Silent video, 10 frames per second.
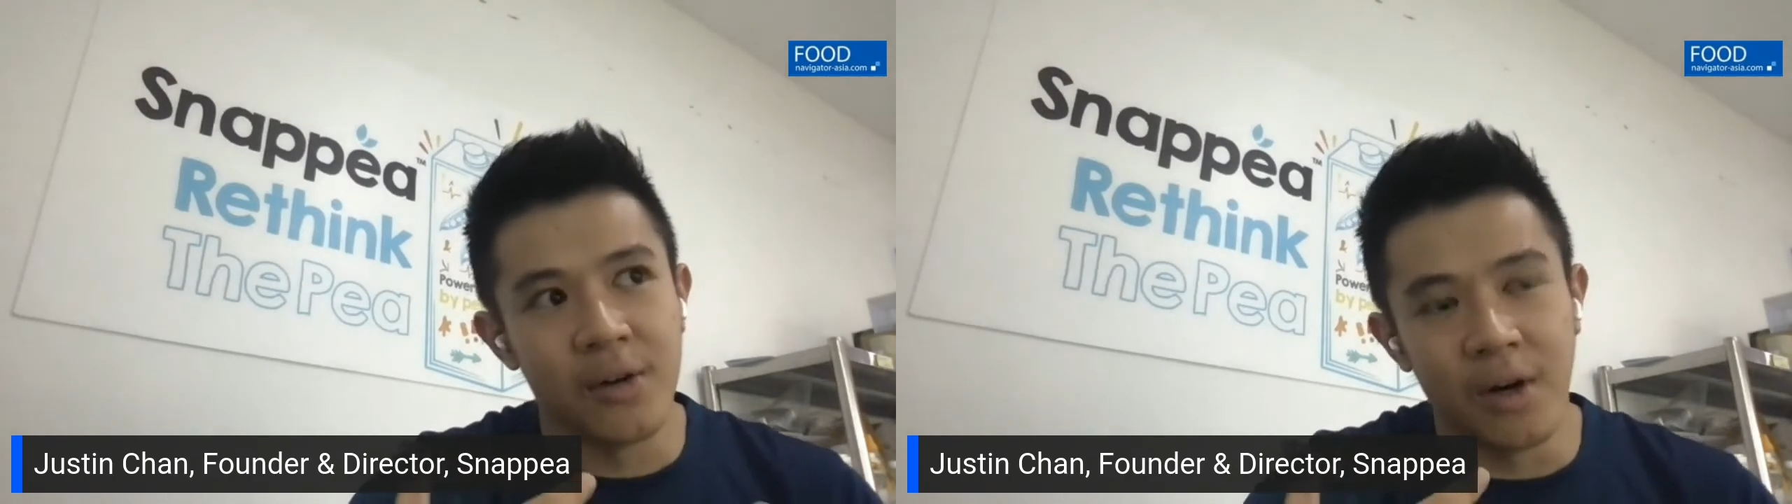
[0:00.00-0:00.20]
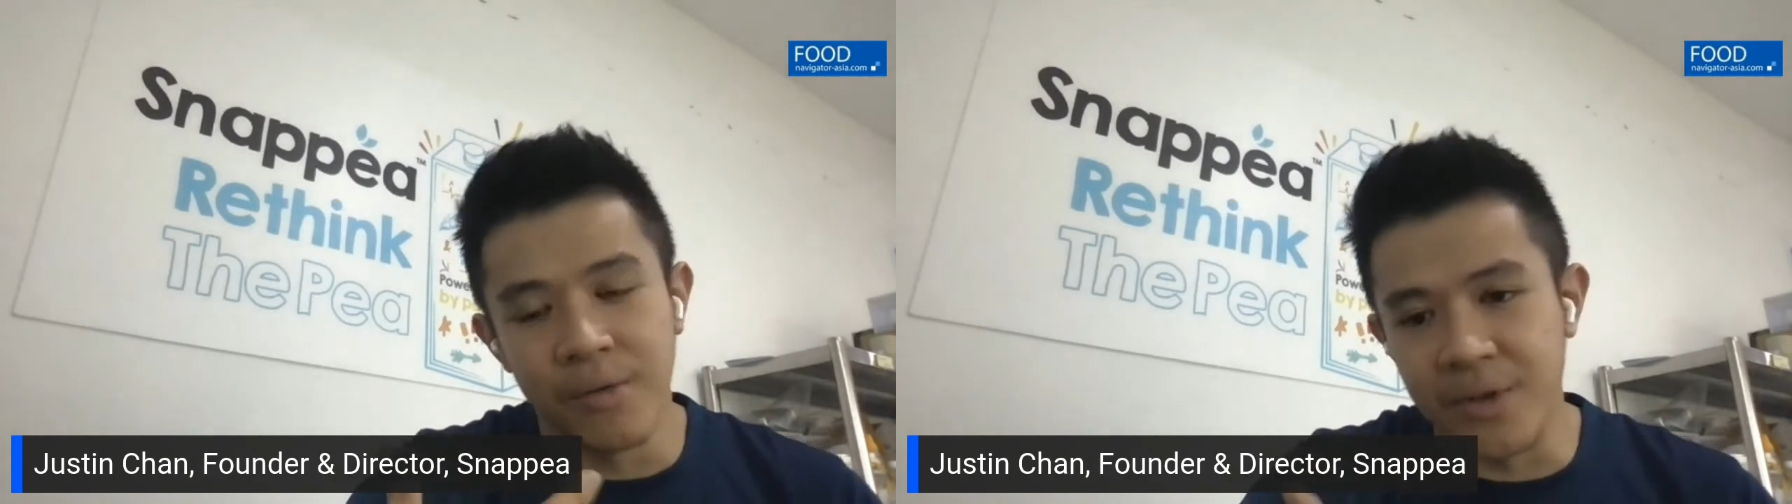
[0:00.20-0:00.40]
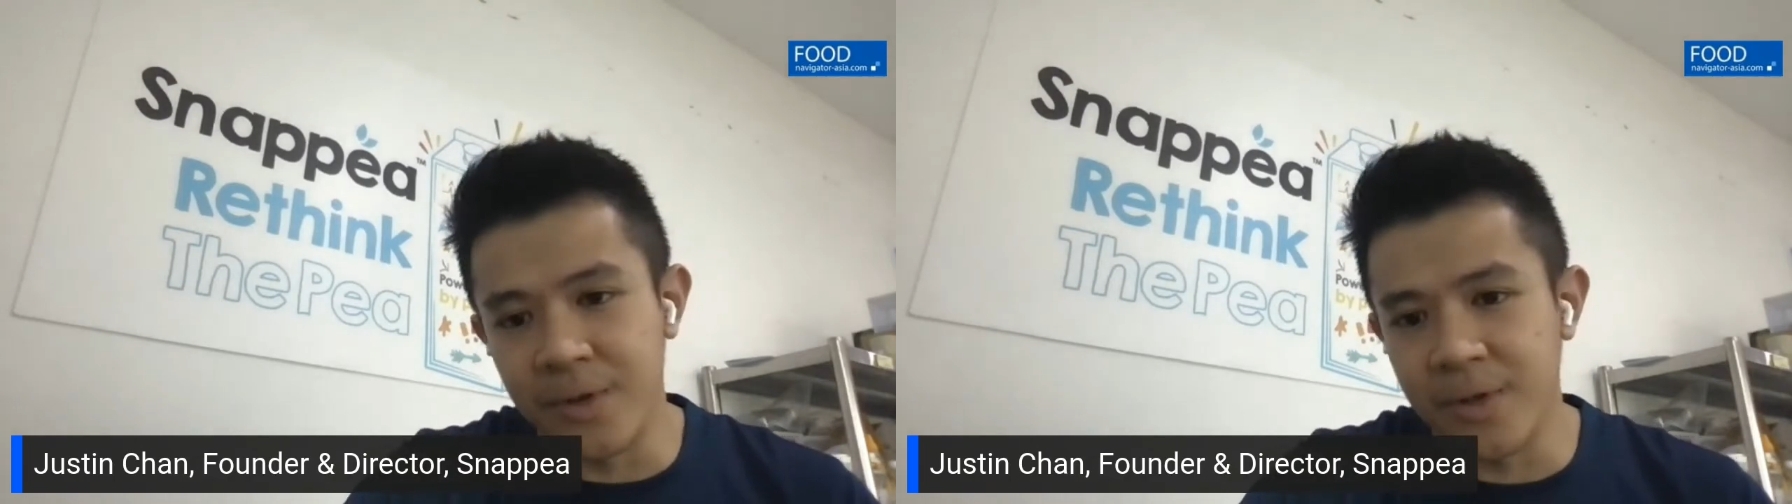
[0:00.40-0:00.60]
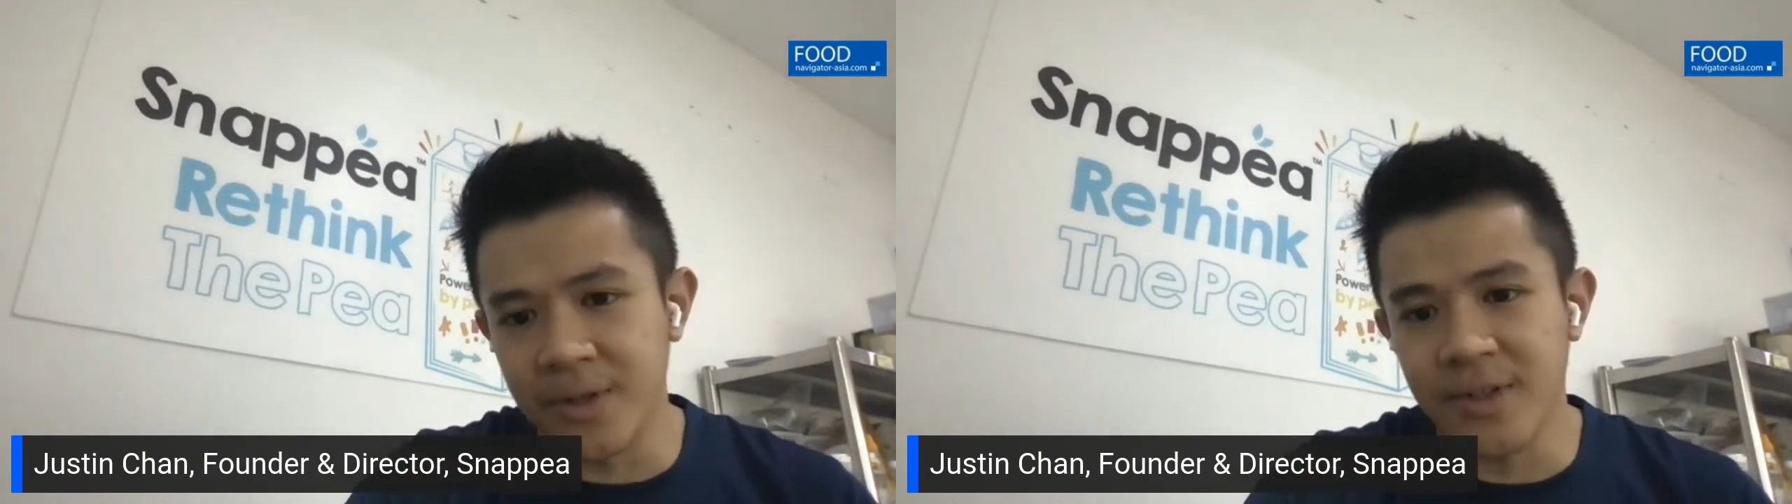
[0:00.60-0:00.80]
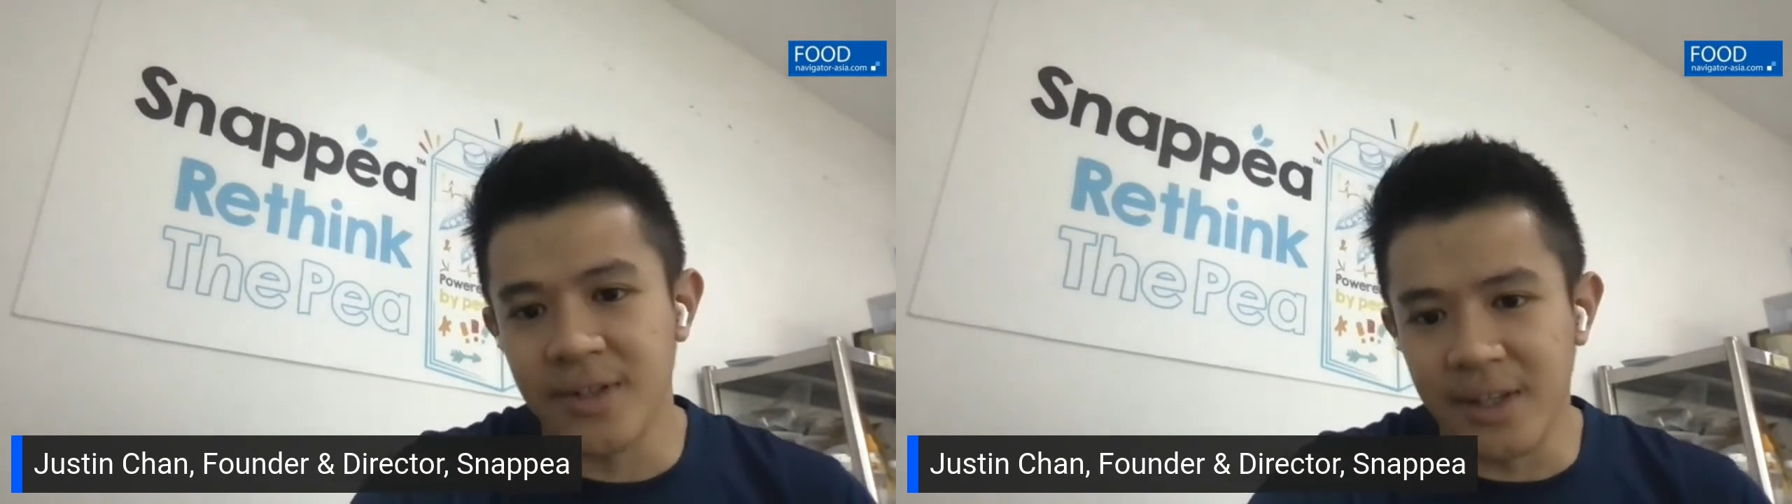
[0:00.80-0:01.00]

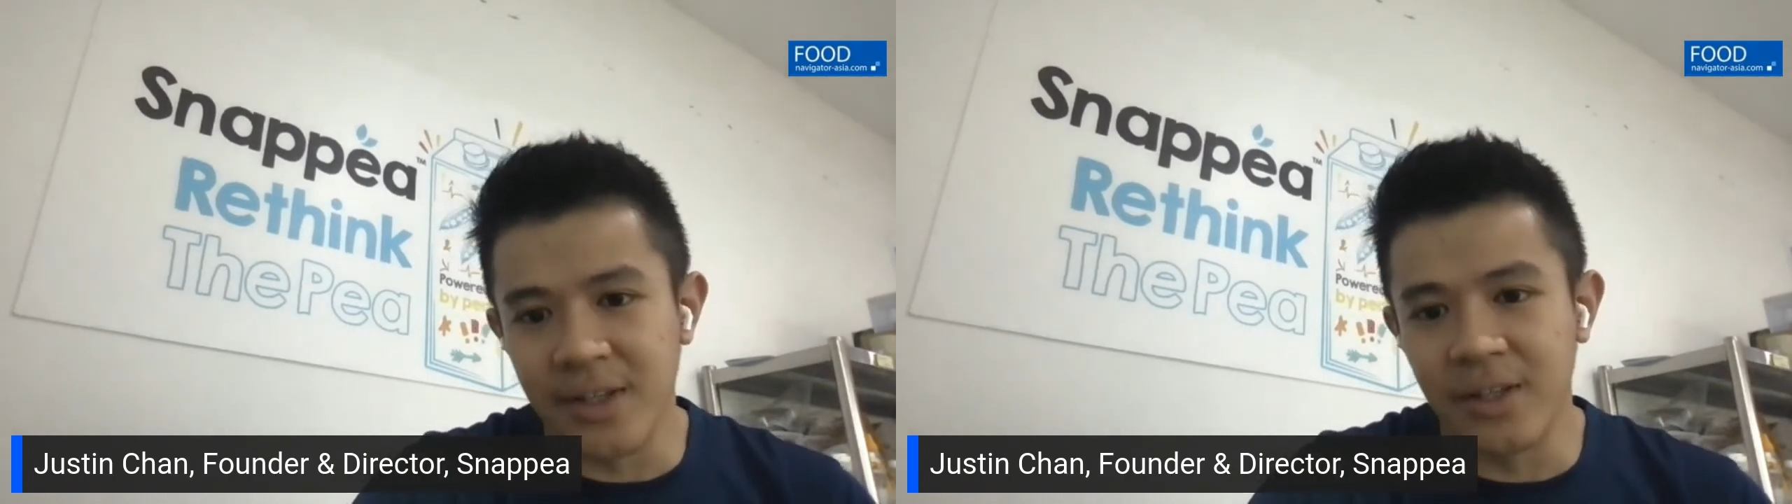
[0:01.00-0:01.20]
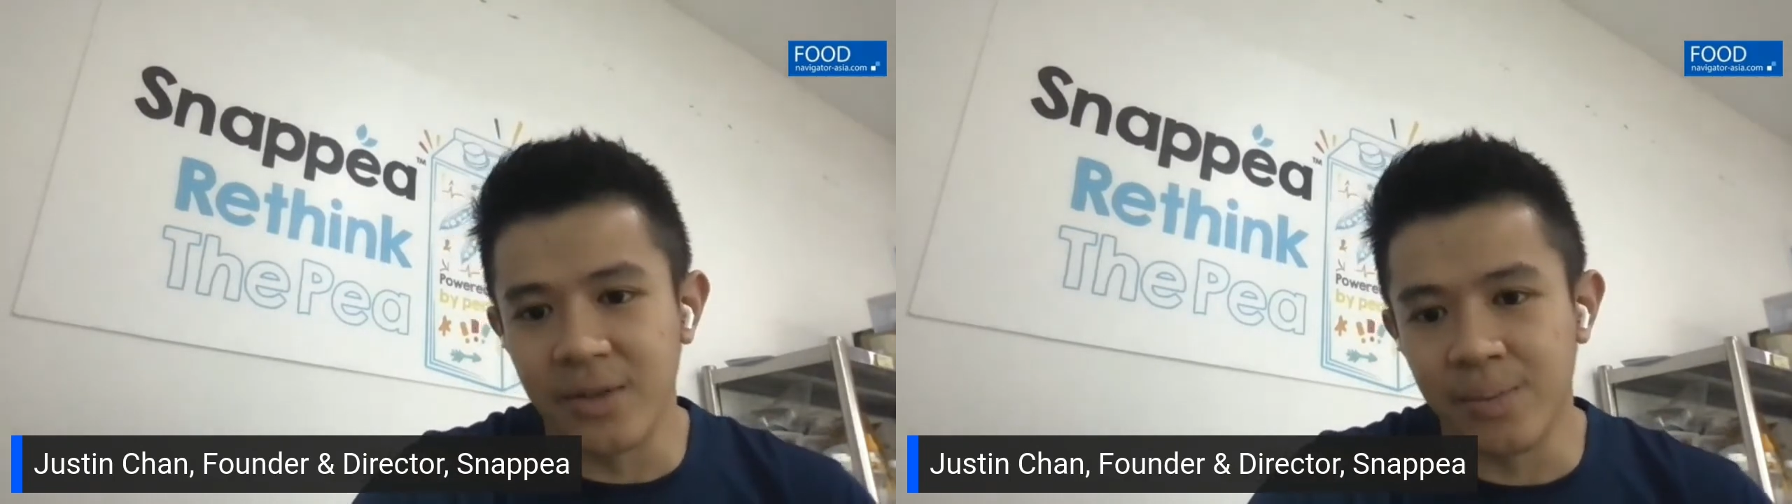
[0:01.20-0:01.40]
resources needed